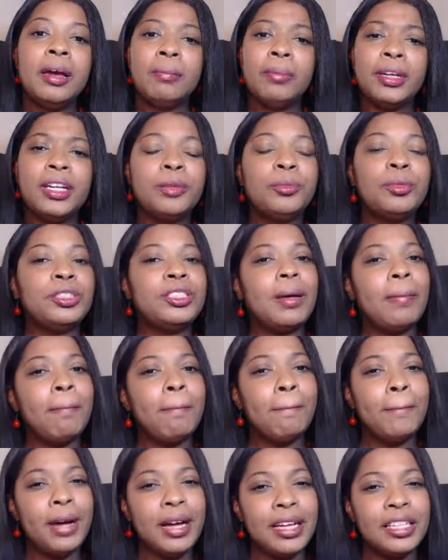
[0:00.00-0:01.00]
but it was a
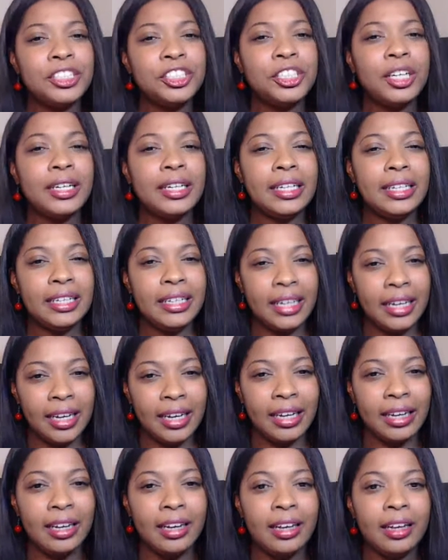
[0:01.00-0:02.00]
much
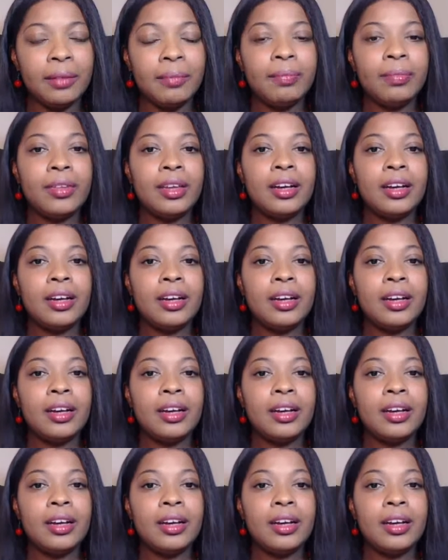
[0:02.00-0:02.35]
needed